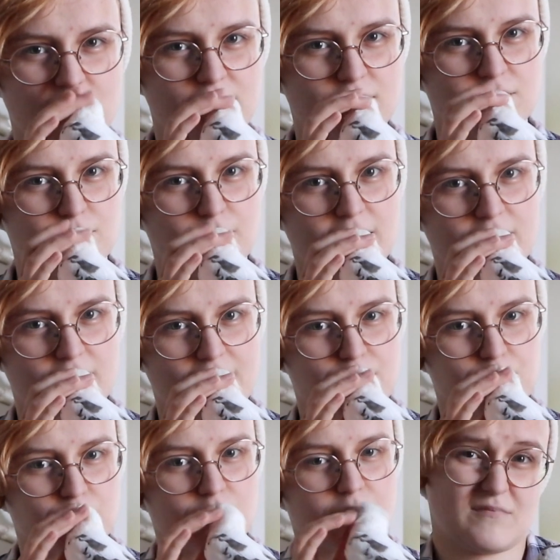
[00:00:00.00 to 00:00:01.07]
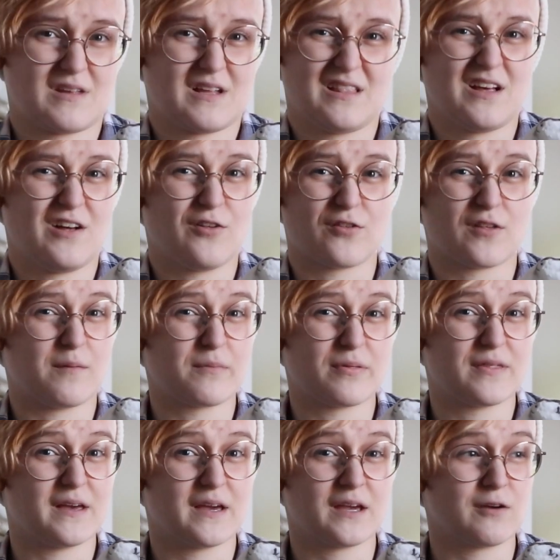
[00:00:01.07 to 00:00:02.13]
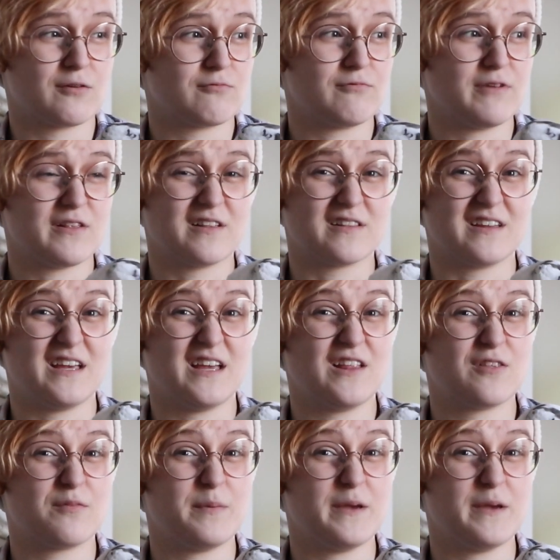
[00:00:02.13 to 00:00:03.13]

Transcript: tend to make them a little something. Recently, it's